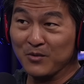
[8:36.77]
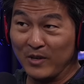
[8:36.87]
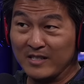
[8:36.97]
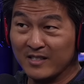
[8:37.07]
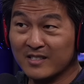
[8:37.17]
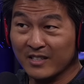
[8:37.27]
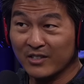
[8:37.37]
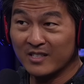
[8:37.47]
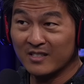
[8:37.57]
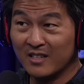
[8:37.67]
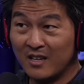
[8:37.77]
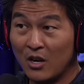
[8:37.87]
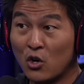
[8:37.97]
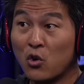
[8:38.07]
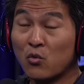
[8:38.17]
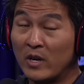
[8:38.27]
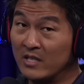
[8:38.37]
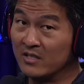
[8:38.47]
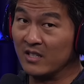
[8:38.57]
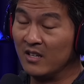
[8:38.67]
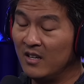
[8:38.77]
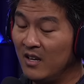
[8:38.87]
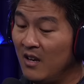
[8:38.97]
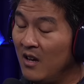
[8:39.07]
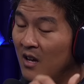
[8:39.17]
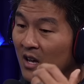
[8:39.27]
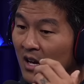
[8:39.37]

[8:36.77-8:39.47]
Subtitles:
racing series. Crazy.